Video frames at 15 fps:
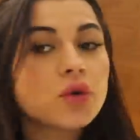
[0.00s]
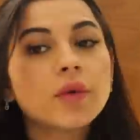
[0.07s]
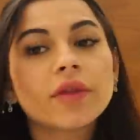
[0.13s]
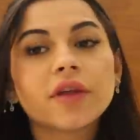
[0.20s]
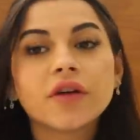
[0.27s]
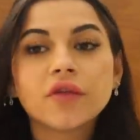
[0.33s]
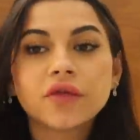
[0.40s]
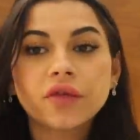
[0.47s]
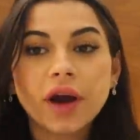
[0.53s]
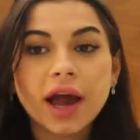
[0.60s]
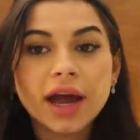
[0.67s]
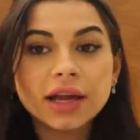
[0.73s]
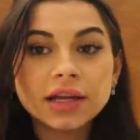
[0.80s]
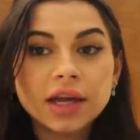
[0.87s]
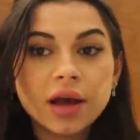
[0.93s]
with a
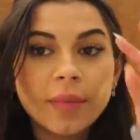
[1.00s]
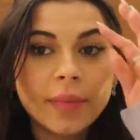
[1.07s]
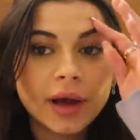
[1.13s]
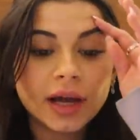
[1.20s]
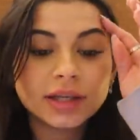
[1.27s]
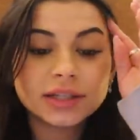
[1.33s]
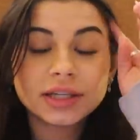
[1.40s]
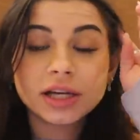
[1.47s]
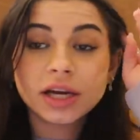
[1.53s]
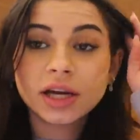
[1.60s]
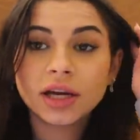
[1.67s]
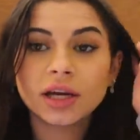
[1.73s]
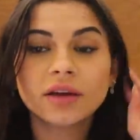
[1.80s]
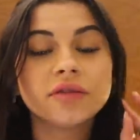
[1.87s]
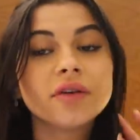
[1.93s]
friend, but
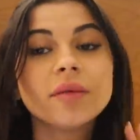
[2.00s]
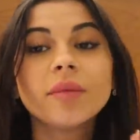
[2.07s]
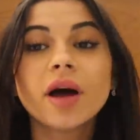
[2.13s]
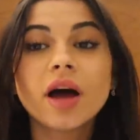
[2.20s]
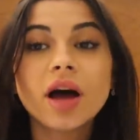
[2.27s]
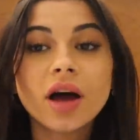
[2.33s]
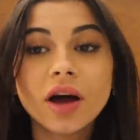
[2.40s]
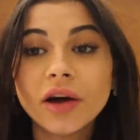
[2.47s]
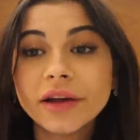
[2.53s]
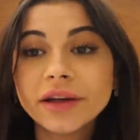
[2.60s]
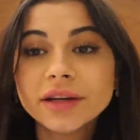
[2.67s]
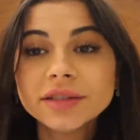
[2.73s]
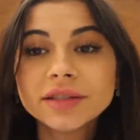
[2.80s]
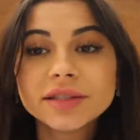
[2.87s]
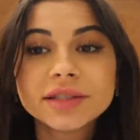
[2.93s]
if I'm
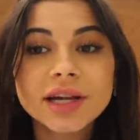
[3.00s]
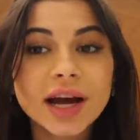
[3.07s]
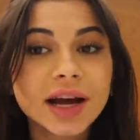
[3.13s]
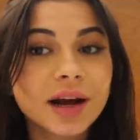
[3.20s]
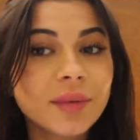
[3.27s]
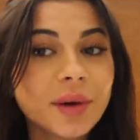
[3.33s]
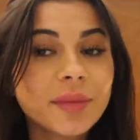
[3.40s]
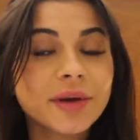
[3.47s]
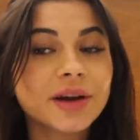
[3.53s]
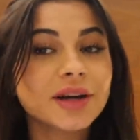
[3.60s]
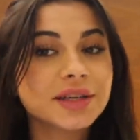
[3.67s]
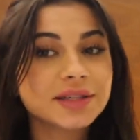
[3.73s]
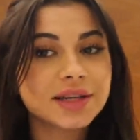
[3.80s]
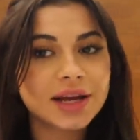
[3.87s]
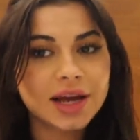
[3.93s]
honest, I got my
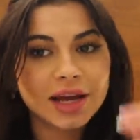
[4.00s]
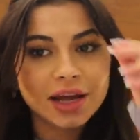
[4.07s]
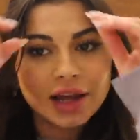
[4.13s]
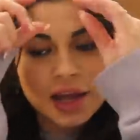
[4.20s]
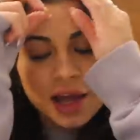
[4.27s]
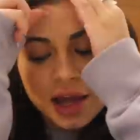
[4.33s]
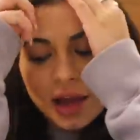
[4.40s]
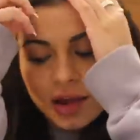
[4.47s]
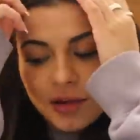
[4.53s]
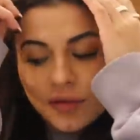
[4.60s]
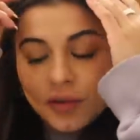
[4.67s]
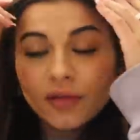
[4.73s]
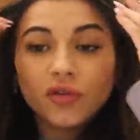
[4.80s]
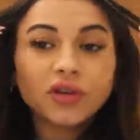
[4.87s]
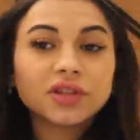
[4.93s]
period today
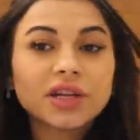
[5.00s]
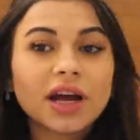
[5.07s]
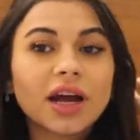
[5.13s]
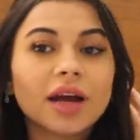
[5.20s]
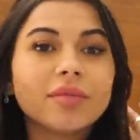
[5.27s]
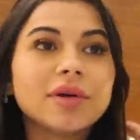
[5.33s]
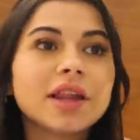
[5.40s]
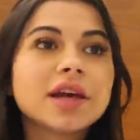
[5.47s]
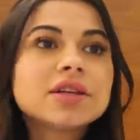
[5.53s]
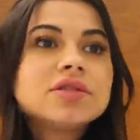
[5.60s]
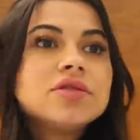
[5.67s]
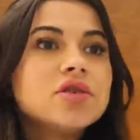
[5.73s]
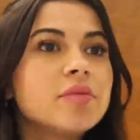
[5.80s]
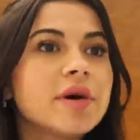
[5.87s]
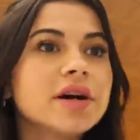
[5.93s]
for the first time in
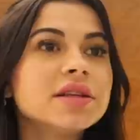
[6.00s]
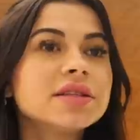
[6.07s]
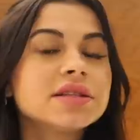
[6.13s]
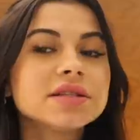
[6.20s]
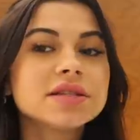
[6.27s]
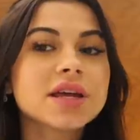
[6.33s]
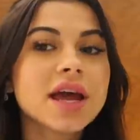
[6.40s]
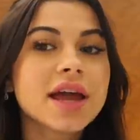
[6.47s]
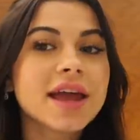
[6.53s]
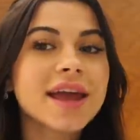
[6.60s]
like 2 months.